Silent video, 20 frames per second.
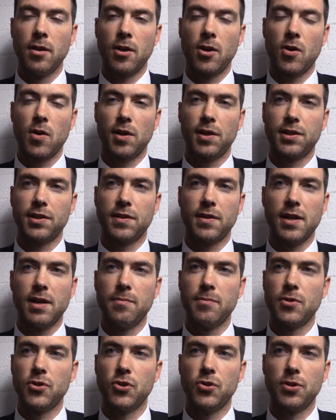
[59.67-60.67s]
Credit to
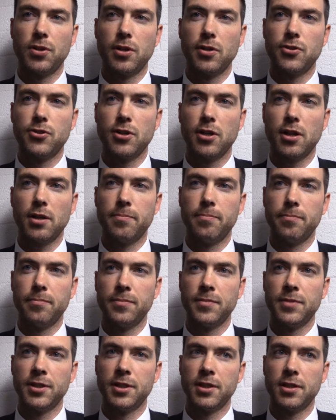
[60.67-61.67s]
them, they're doing a good job.
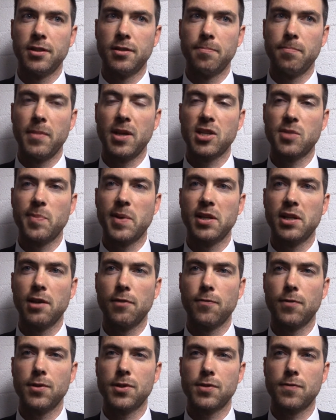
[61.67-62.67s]
Makes a big
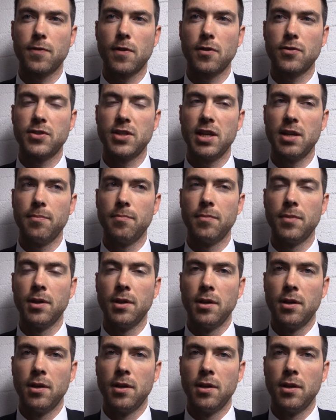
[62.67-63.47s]
difference for our team.